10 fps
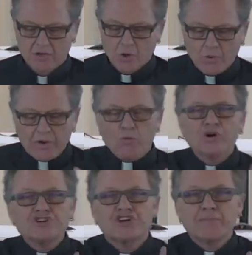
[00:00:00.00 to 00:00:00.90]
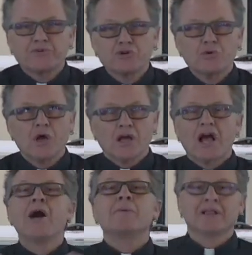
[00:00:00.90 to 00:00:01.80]
We worship to
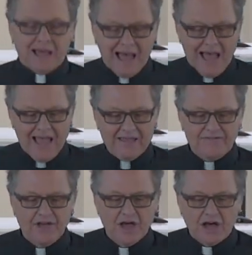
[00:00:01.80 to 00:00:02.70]
come alive,